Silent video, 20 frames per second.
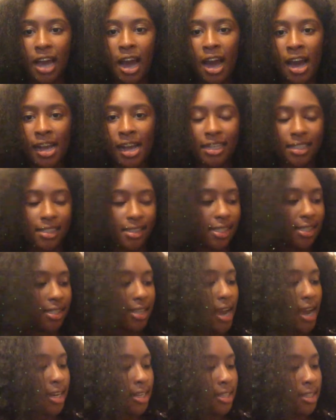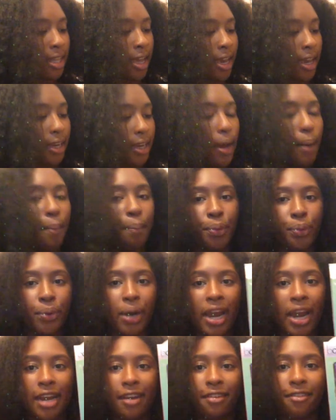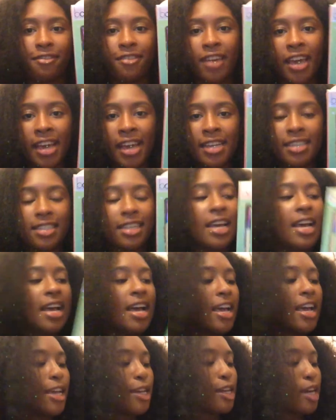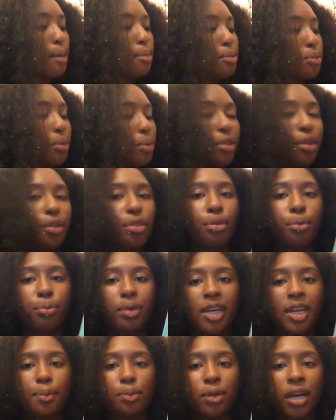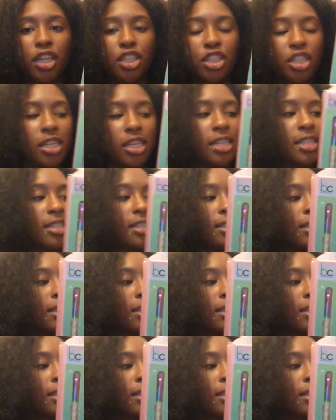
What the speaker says: eyes and the side is like bright face. It comes with 3 brushes.